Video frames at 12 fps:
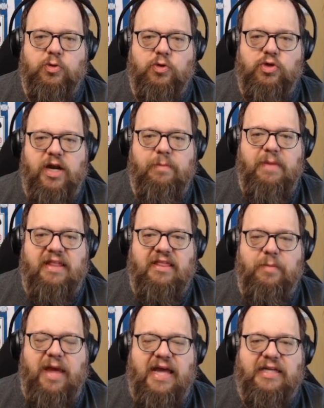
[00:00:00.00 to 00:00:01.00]
We're trying to make
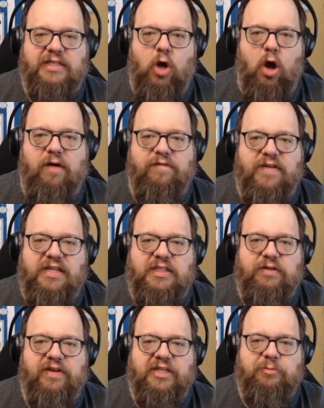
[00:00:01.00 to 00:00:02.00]
them as
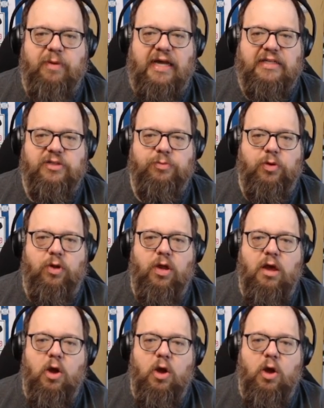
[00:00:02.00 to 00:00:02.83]
offensive as possible